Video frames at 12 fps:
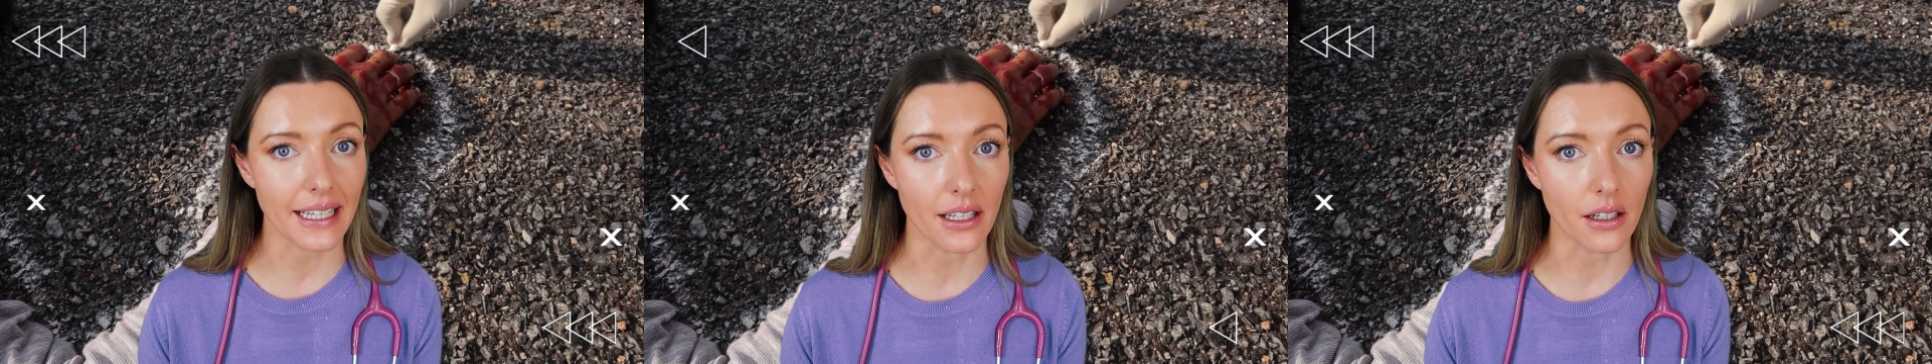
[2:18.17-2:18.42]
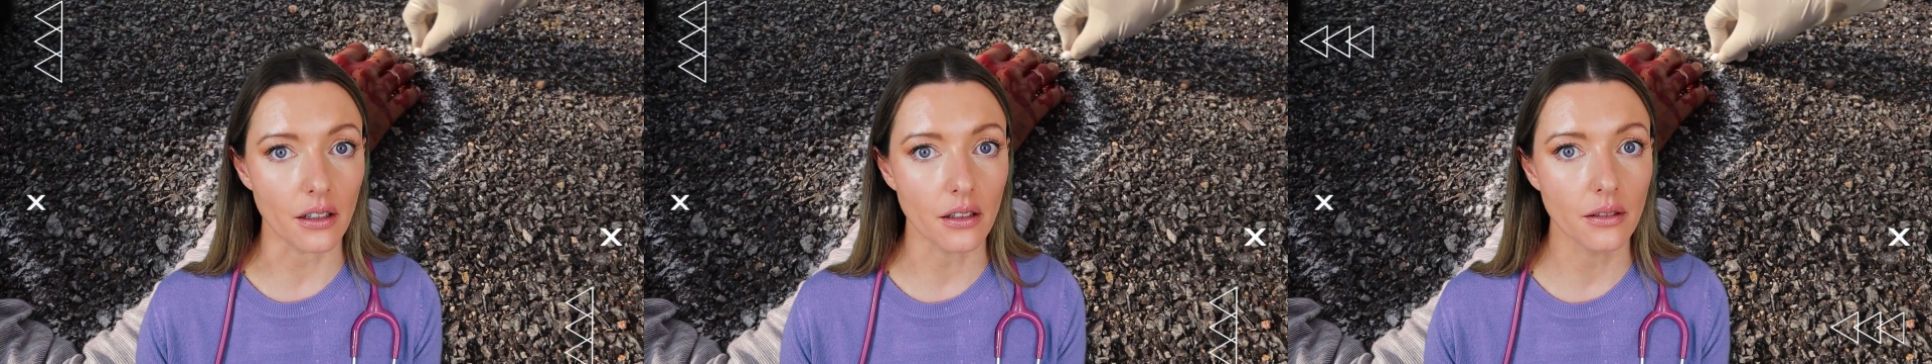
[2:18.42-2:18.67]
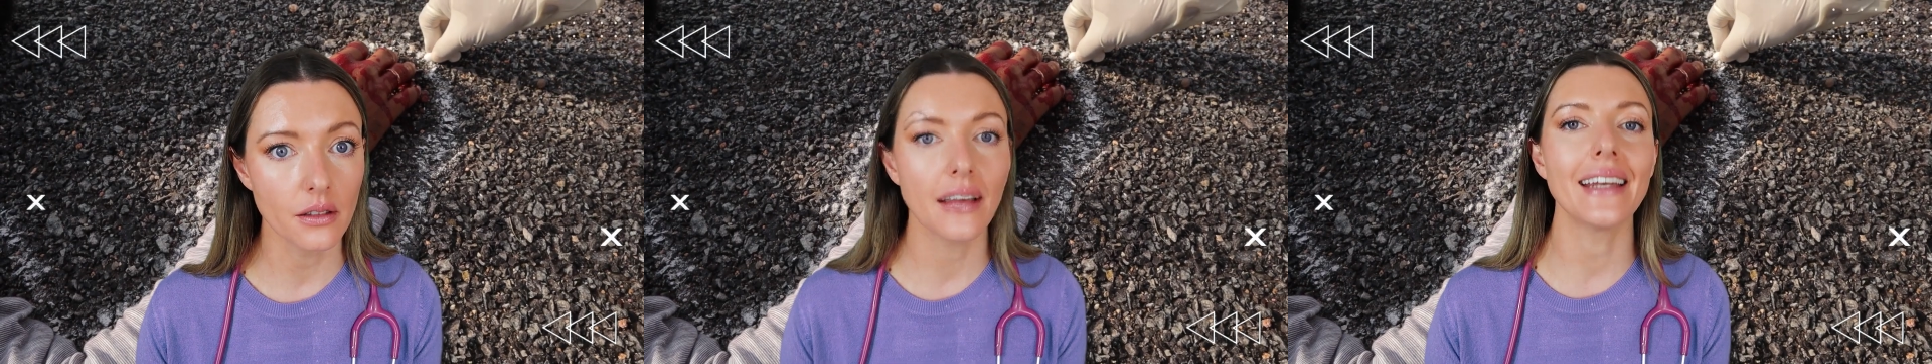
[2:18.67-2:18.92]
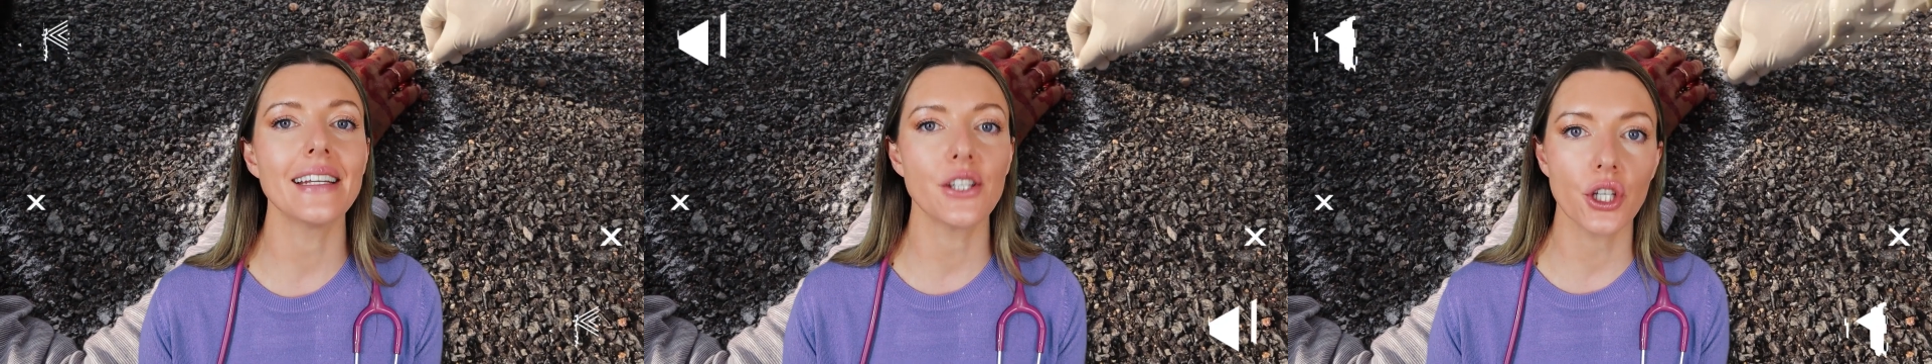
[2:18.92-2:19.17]
legal
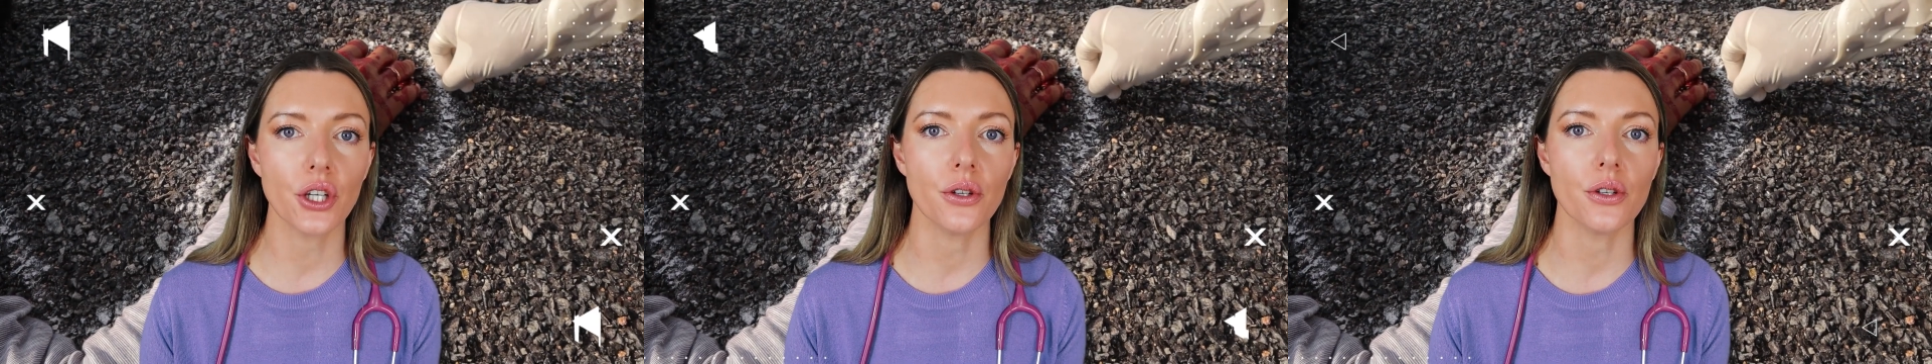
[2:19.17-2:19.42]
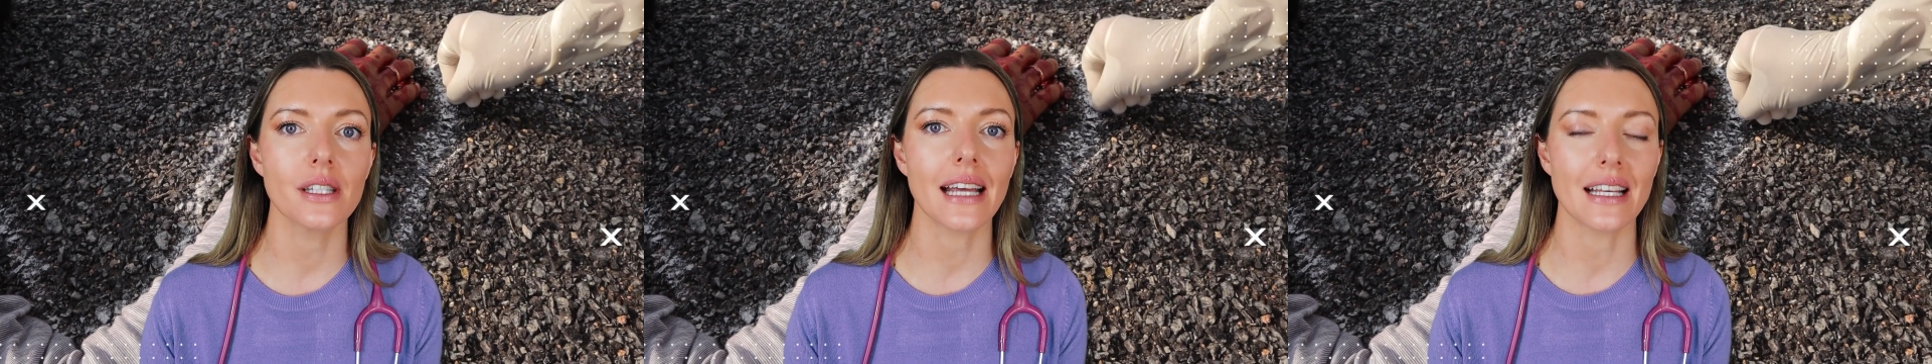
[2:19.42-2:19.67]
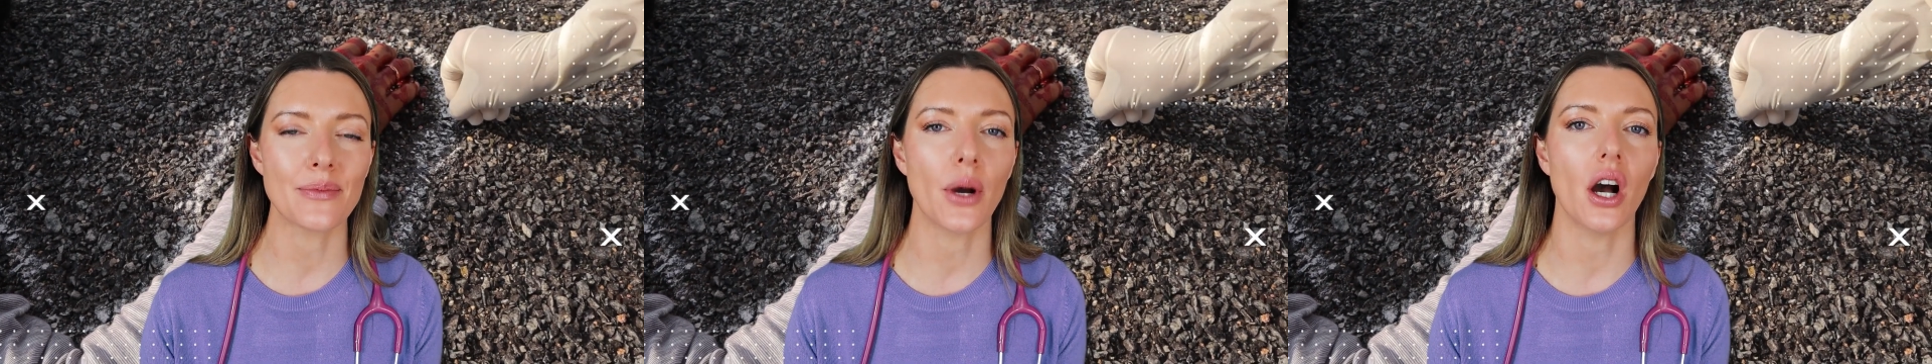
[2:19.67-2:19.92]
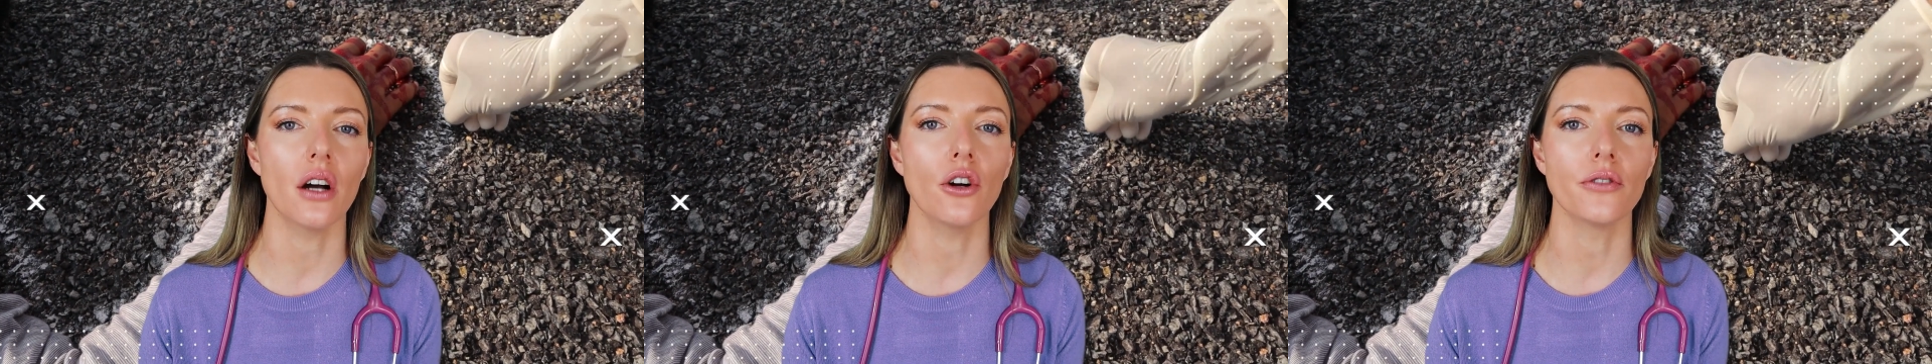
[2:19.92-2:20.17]
and is used as
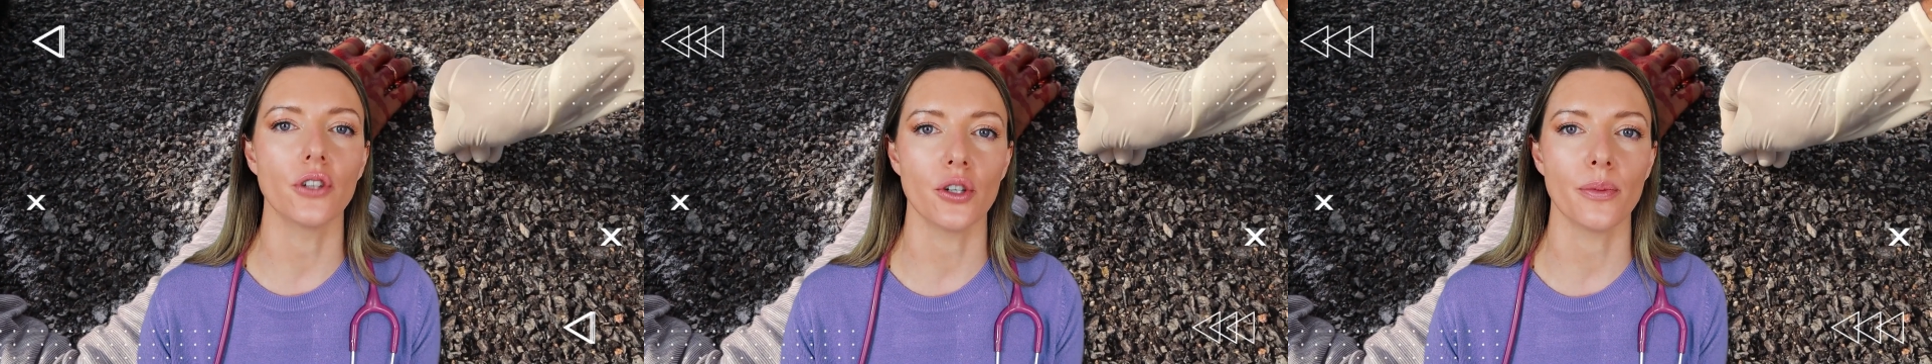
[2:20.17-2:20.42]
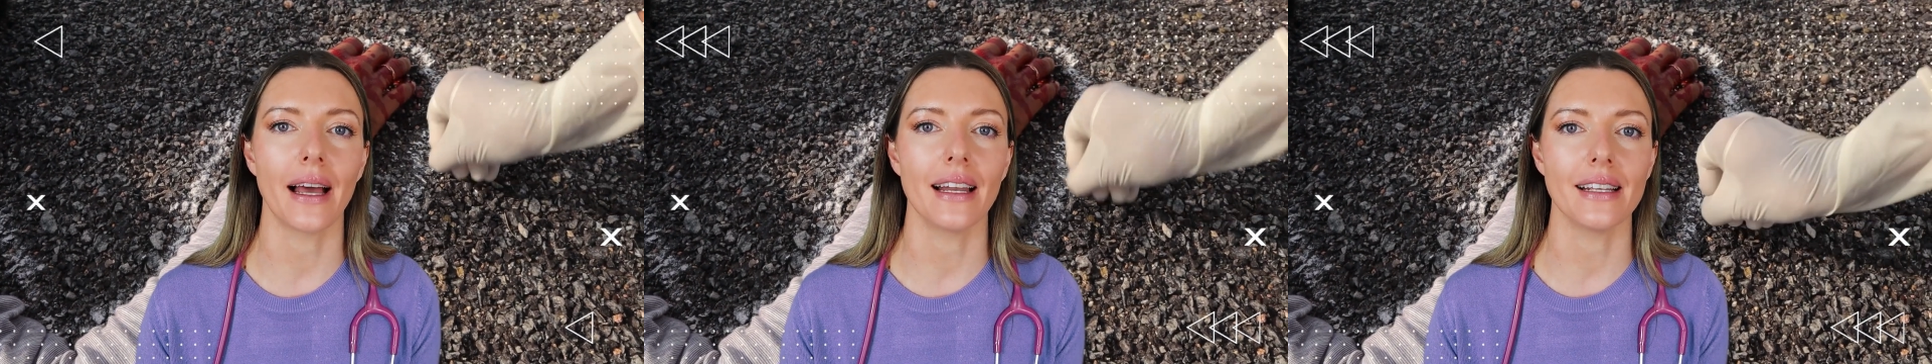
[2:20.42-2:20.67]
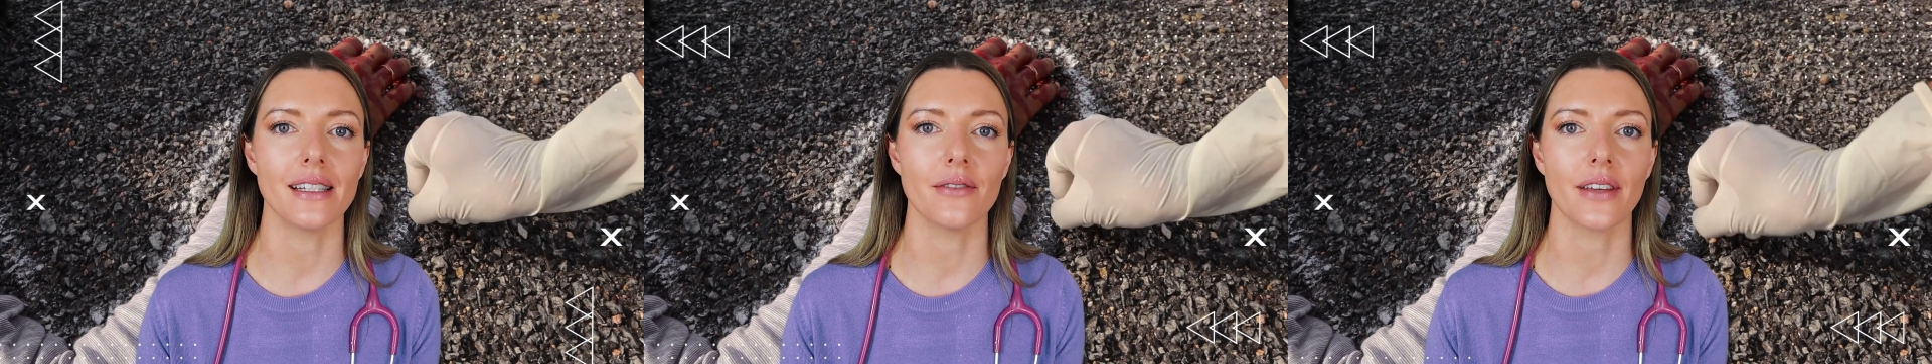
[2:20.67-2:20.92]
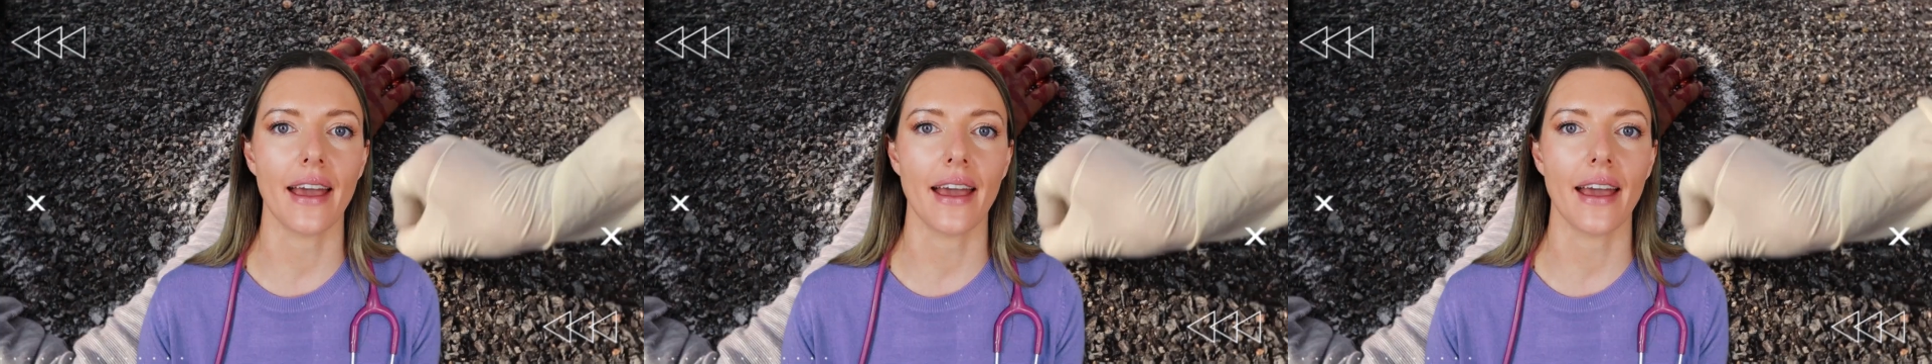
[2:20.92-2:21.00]
part of good palliative